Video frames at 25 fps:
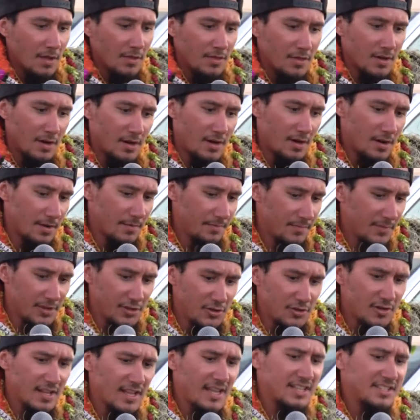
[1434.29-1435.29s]
the, the
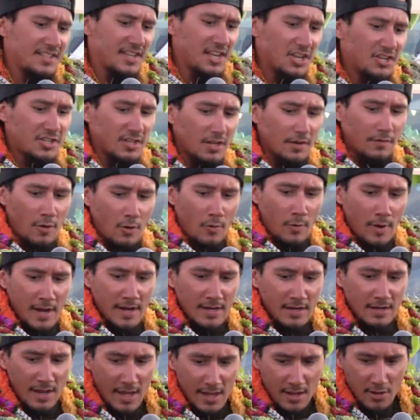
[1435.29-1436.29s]
utilization of
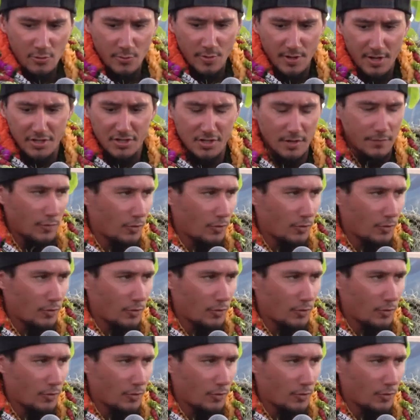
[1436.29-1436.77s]
Hawaiian language,